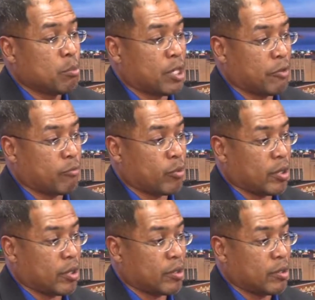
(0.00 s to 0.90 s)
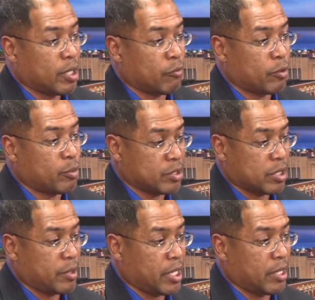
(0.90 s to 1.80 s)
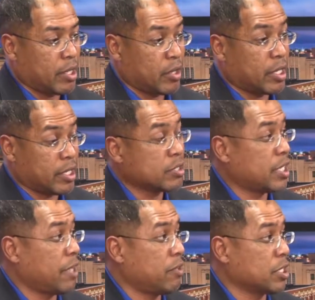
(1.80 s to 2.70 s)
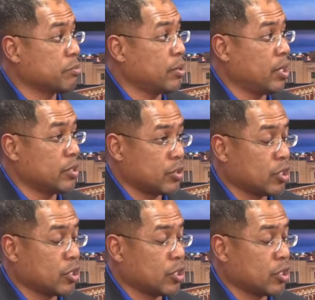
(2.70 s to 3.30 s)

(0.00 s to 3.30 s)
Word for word: But if we're if we put somebody in there that doesn't have the experience,